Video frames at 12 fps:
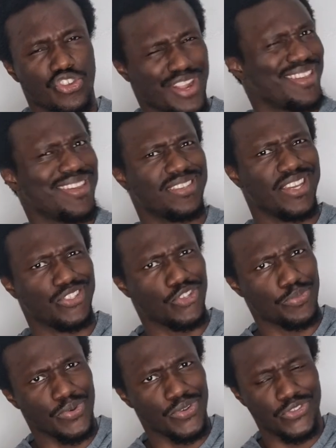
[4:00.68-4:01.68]
drink it, I
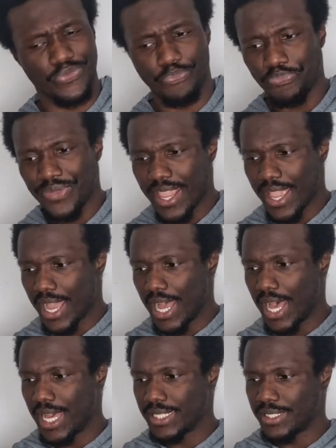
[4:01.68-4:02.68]
suppose.
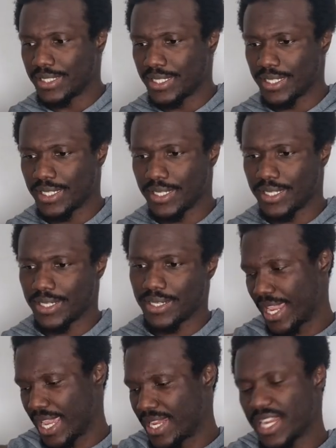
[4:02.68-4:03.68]
And
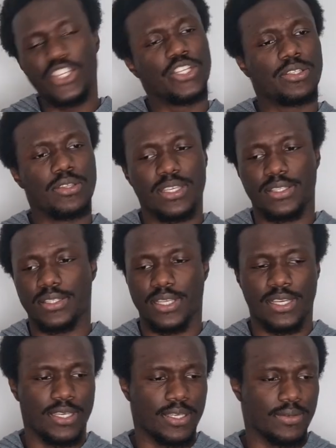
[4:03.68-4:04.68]
in addition to this,